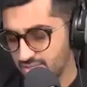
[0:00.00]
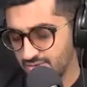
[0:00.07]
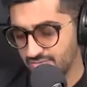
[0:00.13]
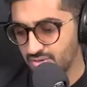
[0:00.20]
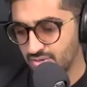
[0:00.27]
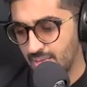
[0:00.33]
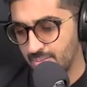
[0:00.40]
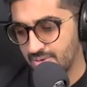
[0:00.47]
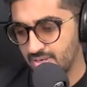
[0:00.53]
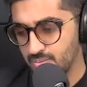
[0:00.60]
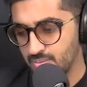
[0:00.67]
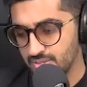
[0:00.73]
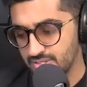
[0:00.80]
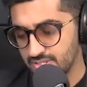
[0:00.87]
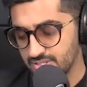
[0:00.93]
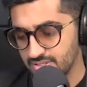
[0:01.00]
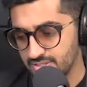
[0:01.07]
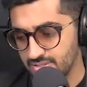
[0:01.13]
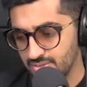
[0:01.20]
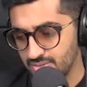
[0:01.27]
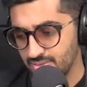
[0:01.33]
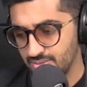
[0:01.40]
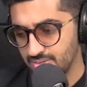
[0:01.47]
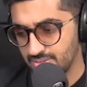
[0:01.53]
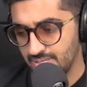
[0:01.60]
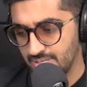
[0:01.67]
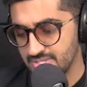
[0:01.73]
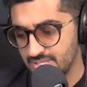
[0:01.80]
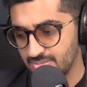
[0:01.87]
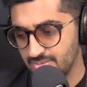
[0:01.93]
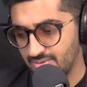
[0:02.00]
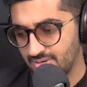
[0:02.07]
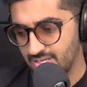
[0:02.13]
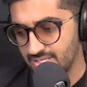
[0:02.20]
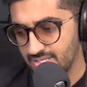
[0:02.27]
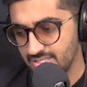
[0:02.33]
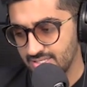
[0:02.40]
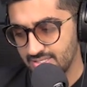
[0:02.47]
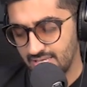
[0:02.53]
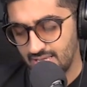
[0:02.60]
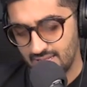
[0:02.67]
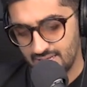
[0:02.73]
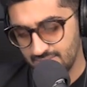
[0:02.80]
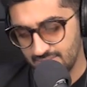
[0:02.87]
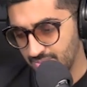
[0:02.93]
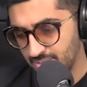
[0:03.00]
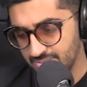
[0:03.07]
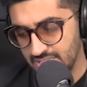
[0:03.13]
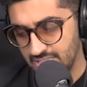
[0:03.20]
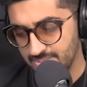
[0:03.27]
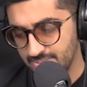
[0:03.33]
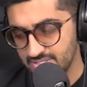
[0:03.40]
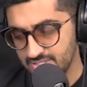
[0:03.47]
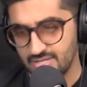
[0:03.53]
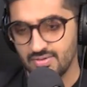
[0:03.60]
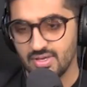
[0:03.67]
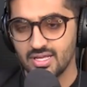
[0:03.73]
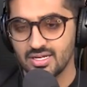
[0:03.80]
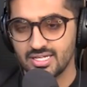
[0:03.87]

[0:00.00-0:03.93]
that you've collaborated with, uh, you know, uh, M C Mawali and Prabh Deep and stuff,